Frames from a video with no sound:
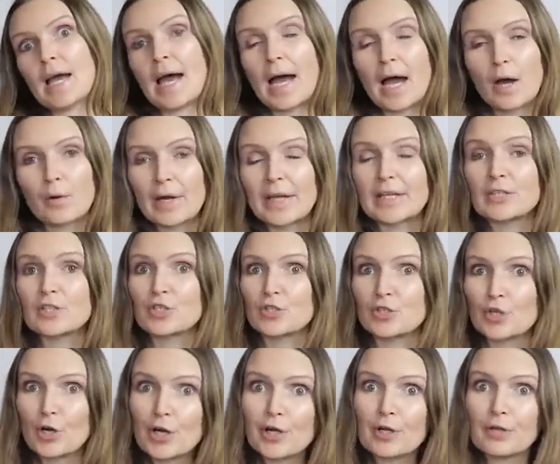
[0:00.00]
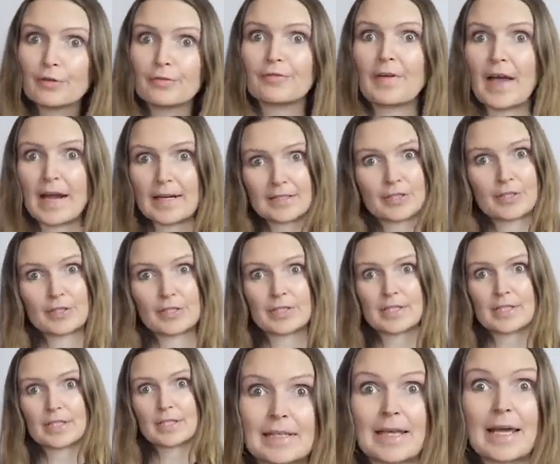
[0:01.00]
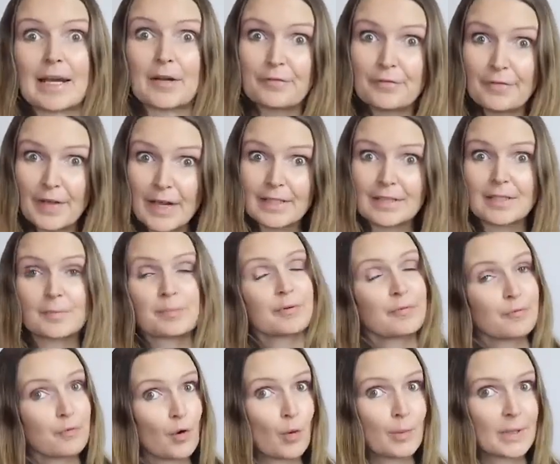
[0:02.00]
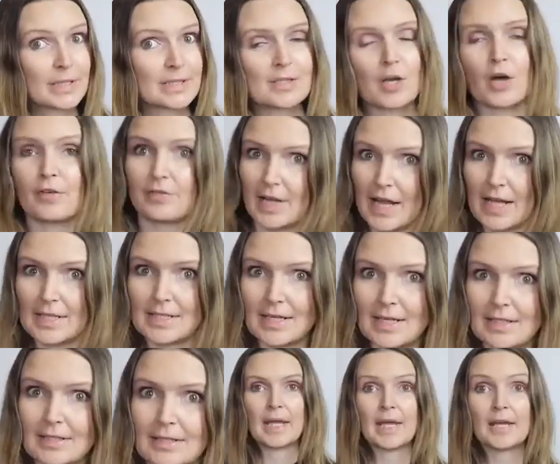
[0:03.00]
how external factors can affect the performance of an asset.